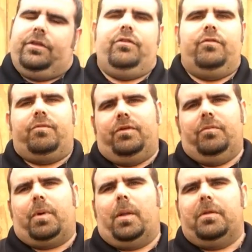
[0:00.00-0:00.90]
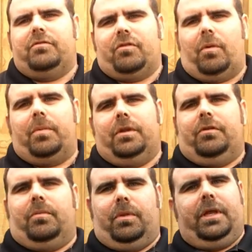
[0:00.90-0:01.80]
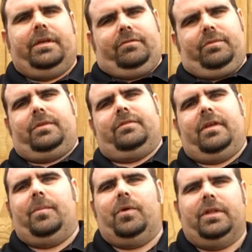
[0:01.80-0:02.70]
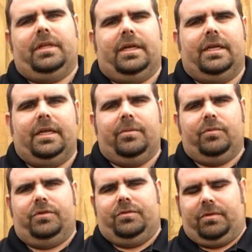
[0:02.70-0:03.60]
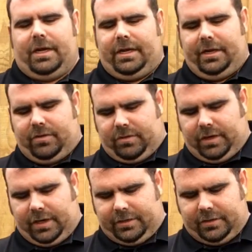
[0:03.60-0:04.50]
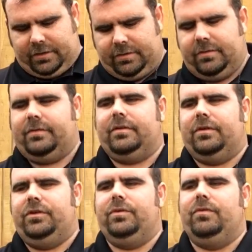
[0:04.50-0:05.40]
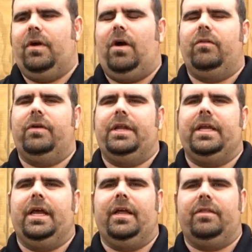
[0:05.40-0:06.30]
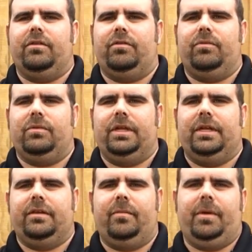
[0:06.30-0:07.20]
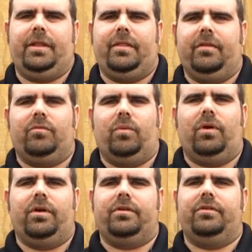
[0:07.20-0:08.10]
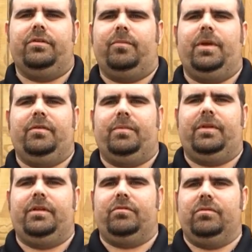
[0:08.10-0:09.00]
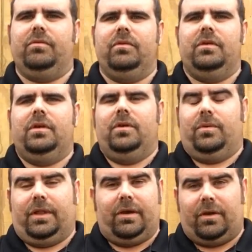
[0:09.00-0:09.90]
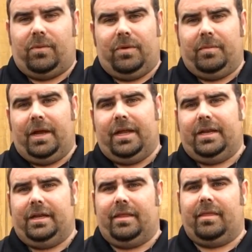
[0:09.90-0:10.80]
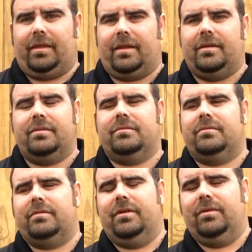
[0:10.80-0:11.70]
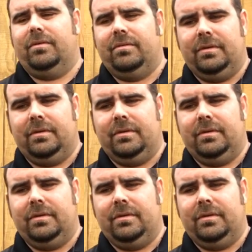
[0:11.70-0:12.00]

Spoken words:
you're probably sharpening your blades with the same way that I am with your right angle grinder, so you already got the tool needed to make this work to its best potential without going and buying anything. So,